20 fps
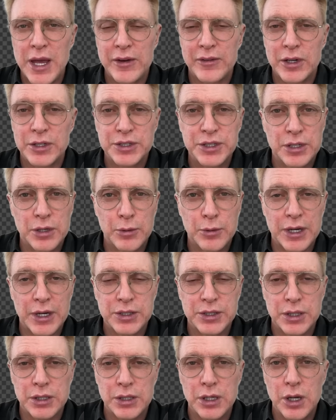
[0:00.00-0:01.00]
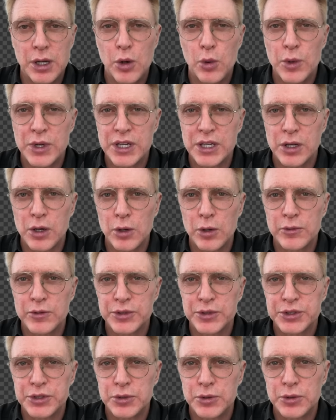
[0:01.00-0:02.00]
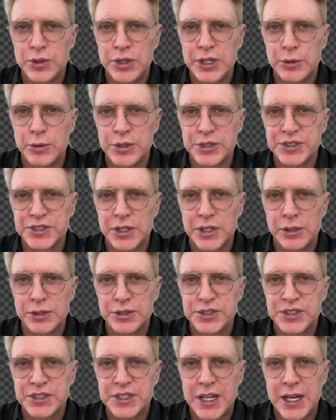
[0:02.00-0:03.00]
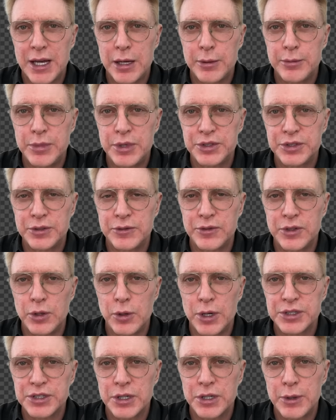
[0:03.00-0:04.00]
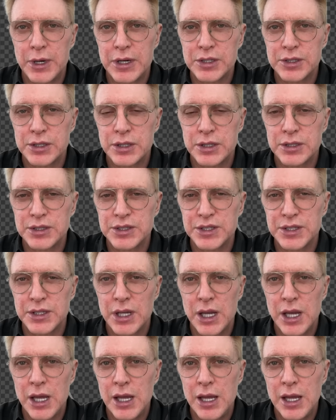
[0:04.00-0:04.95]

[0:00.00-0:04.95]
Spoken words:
have our generation. We can go over to the results tab to view our generations.